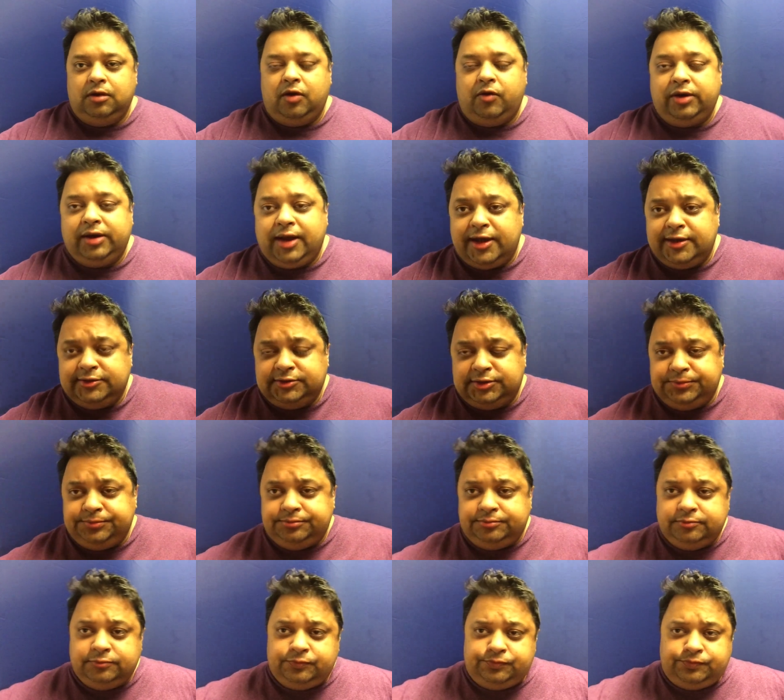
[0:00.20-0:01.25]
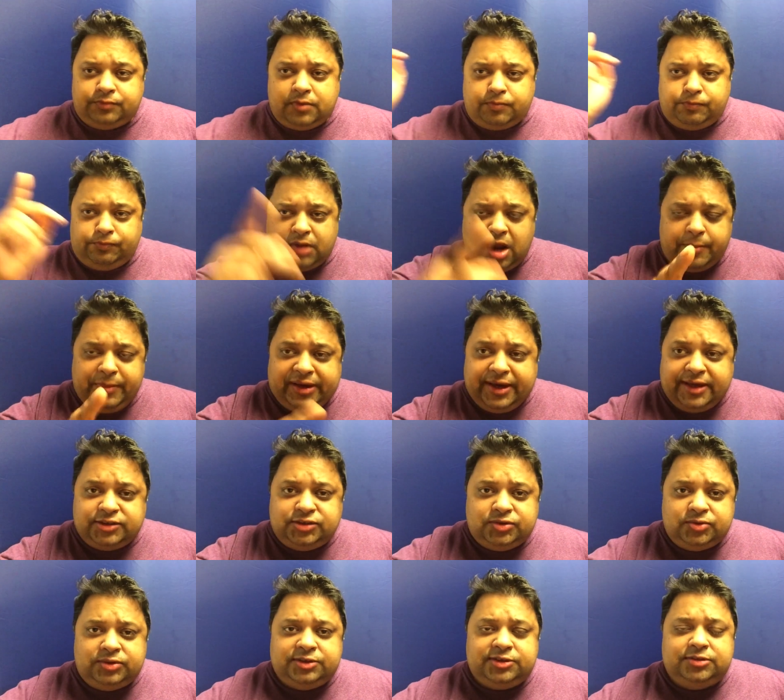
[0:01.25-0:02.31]
Alright guys, how back
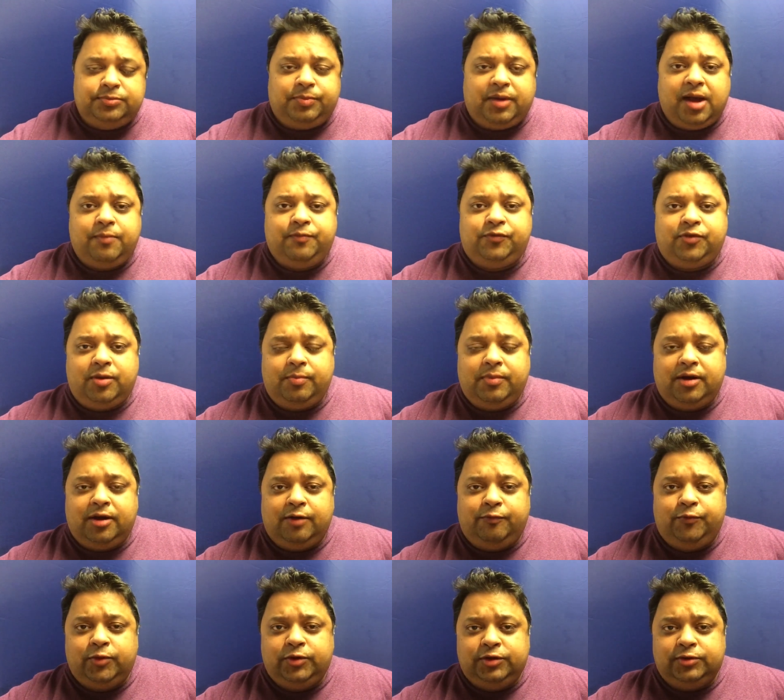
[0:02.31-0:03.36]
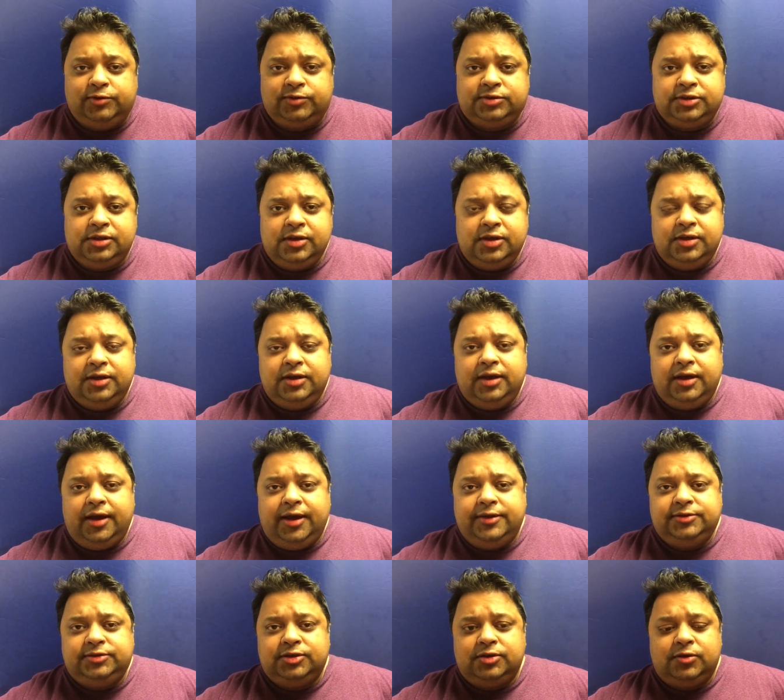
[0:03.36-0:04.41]
at you. This is Bob from uh, Food Dip.
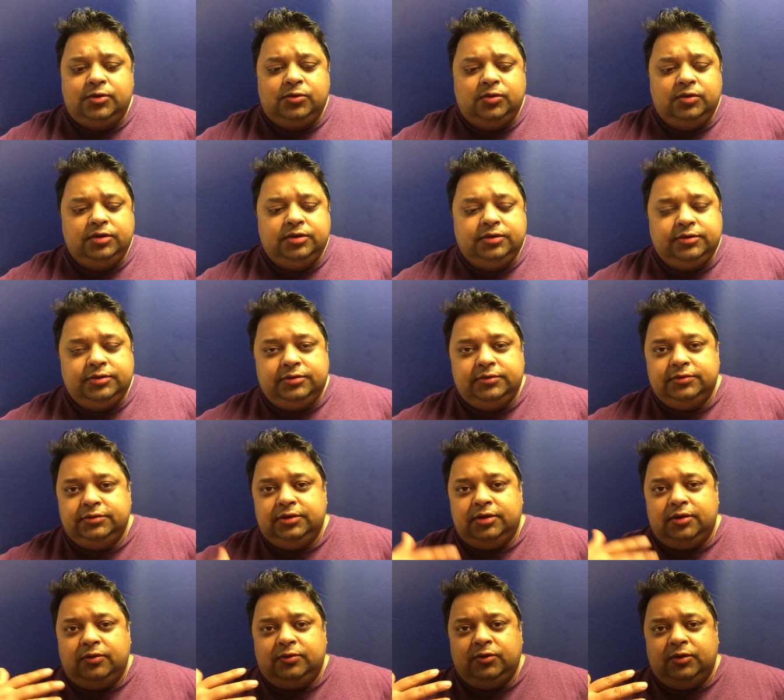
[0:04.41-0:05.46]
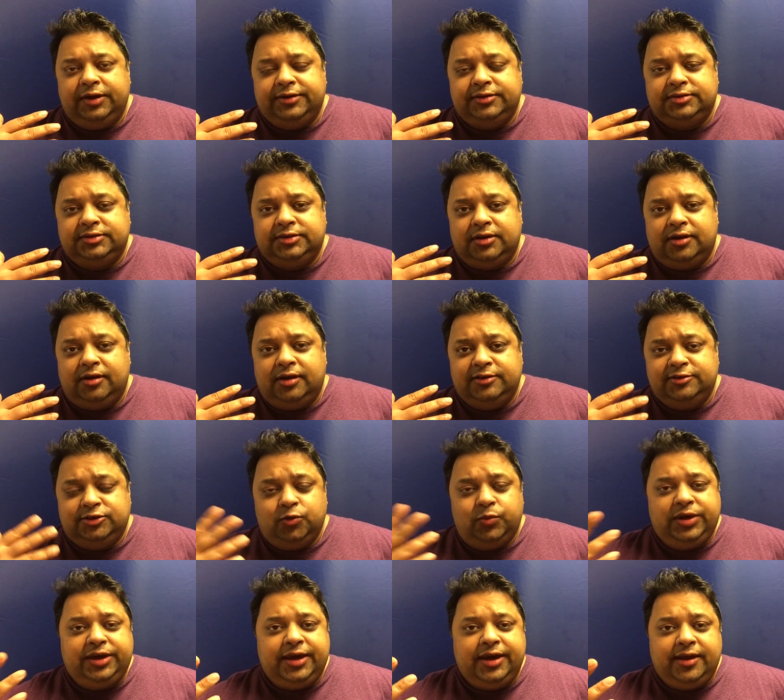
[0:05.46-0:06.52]
And so, you know, it's uh, it's
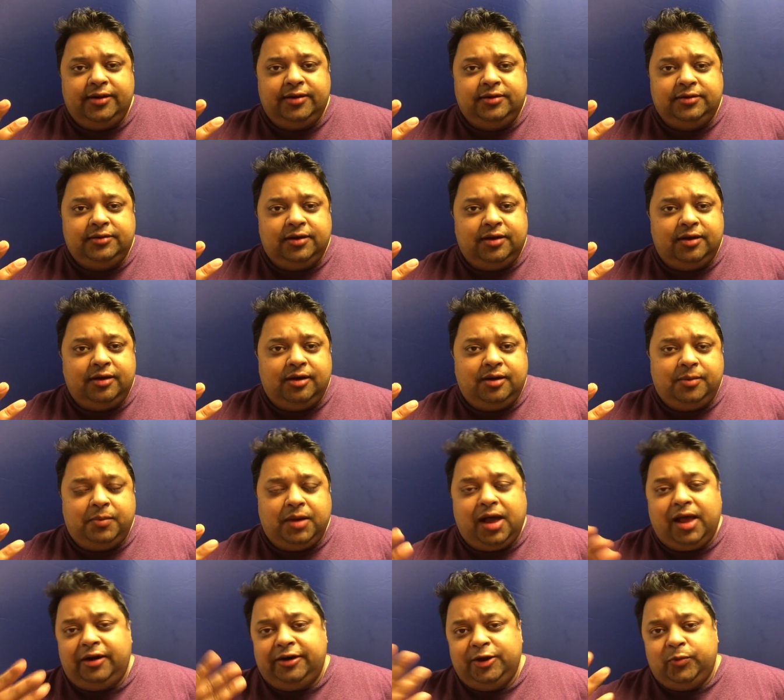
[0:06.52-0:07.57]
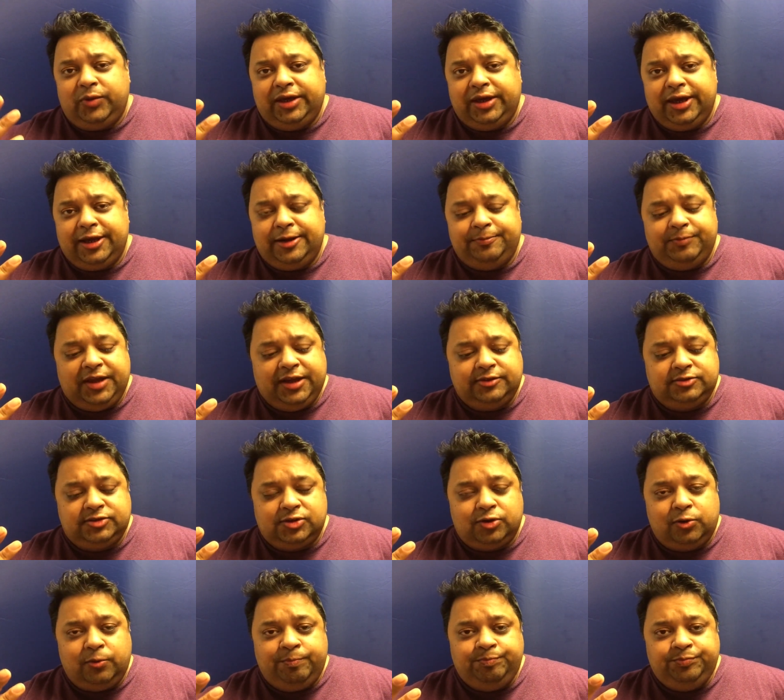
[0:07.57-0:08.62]
the weekend, uh, holiday weekend, and
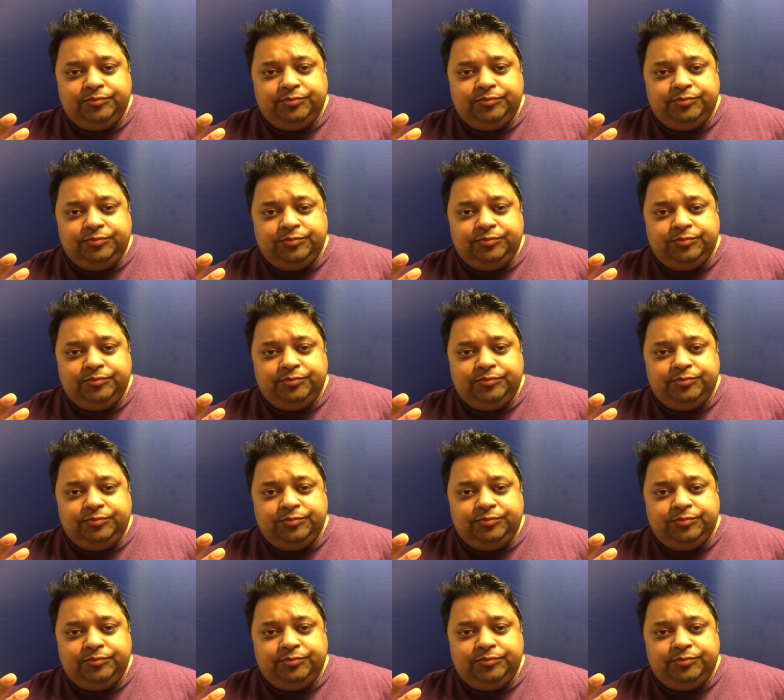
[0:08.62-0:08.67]
so